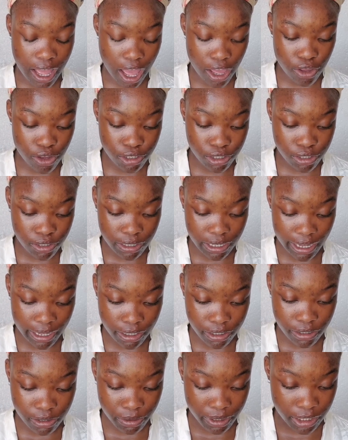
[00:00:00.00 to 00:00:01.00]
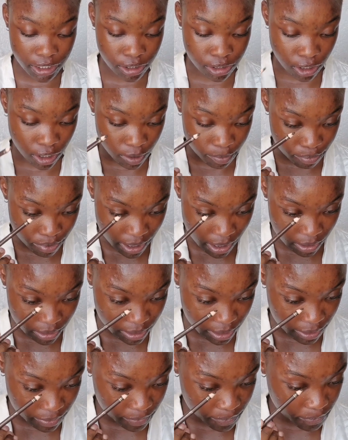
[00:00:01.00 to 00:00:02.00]
I used to like doing dark brows,
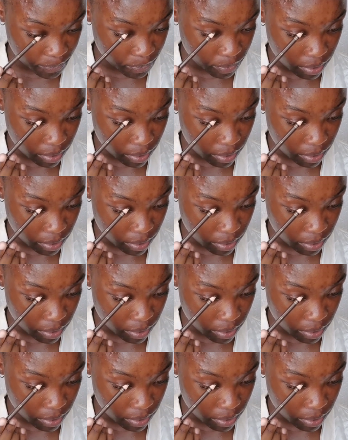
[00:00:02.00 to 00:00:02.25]
no?